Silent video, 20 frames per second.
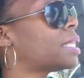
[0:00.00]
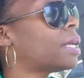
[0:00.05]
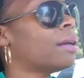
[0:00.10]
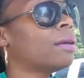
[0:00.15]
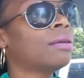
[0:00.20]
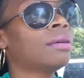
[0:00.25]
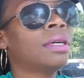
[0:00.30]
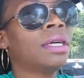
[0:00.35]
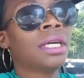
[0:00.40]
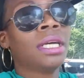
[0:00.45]

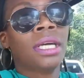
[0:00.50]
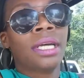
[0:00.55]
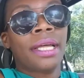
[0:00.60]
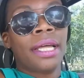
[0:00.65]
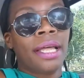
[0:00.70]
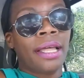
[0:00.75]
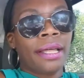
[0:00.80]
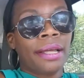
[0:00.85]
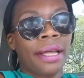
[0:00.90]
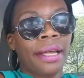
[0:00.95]
So,
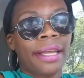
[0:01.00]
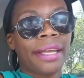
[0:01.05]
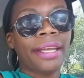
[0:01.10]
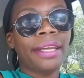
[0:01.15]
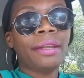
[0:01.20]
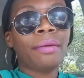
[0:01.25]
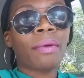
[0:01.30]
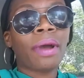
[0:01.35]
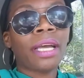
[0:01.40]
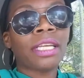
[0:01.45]

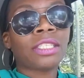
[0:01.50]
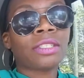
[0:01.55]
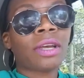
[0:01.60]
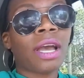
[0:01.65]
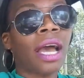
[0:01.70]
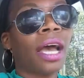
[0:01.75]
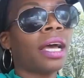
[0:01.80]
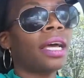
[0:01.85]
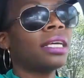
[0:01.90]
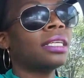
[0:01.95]
anyways,
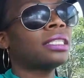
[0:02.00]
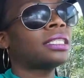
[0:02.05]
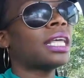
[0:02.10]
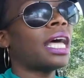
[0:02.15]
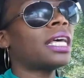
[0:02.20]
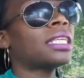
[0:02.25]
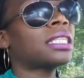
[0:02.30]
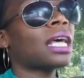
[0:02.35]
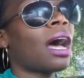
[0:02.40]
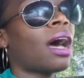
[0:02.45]
you guys,
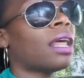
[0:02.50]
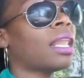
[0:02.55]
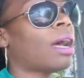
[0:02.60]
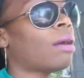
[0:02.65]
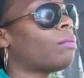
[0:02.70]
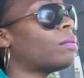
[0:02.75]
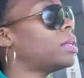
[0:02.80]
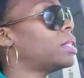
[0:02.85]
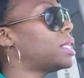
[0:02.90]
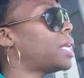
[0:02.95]
that's all
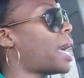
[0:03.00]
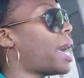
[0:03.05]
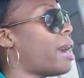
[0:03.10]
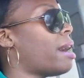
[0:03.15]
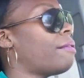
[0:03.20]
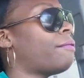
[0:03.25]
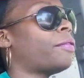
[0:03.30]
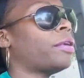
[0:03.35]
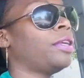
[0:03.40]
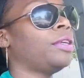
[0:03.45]
I really
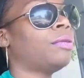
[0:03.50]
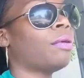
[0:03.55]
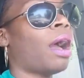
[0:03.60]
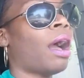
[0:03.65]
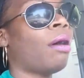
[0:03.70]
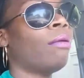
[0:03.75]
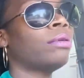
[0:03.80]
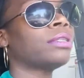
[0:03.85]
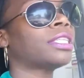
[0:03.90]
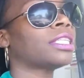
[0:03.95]
had for
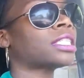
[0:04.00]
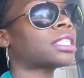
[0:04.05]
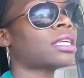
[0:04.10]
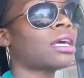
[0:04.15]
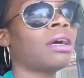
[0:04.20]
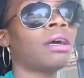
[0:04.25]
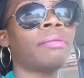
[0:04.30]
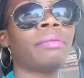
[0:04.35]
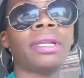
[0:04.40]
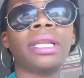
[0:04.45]
you. I was
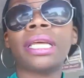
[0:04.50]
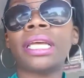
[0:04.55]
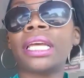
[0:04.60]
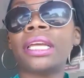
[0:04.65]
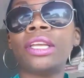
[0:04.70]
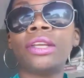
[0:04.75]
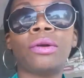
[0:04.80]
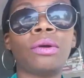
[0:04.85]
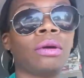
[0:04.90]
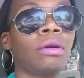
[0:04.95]
just coming to
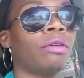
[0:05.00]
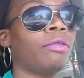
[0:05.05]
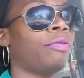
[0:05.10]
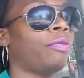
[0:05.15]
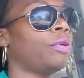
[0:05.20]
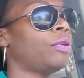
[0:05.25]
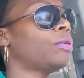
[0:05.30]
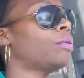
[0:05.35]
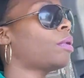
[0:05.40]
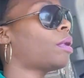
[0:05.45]
give you a
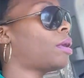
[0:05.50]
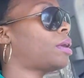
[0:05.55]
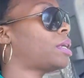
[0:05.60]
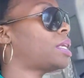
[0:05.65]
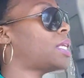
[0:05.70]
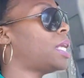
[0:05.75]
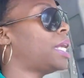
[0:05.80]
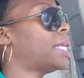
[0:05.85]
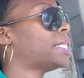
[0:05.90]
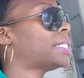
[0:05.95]
review
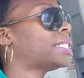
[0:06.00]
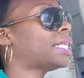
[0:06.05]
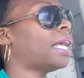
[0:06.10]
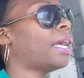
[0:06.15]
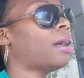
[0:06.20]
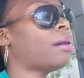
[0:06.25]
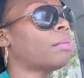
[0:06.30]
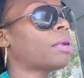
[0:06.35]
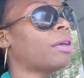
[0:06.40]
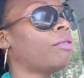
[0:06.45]
on the
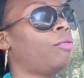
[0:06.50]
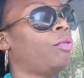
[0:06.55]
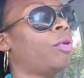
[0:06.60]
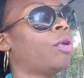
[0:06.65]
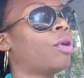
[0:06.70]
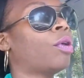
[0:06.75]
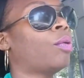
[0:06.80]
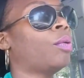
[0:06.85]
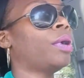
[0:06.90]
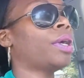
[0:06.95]
exam,
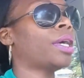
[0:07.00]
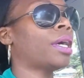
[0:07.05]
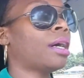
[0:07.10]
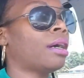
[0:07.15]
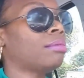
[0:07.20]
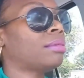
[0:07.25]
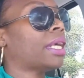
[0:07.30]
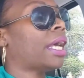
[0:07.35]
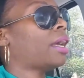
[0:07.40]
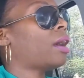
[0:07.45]
give you a quick
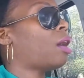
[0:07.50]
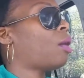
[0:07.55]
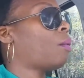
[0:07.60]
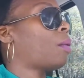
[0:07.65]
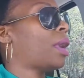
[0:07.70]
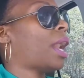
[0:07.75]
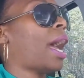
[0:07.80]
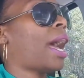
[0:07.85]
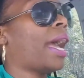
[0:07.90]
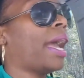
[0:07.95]
update
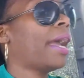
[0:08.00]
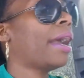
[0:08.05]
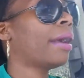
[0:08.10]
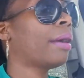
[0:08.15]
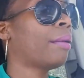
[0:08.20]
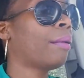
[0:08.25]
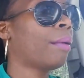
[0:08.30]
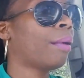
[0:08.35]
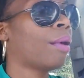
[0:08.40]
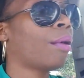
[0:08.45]
on what I
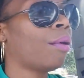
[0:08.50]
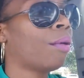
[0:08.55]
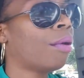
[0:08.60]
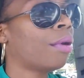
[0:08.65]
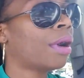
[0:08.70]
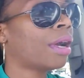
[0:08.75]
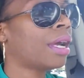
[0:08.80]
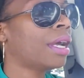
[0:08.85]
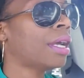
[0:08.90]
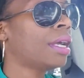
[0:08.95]
had going
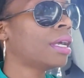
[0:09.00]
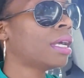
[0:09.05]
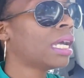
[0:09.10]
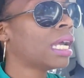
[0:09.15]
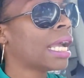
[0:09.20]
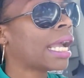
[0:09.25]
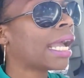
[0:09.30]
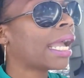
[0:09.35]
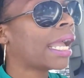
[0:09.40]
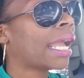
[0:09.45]
on.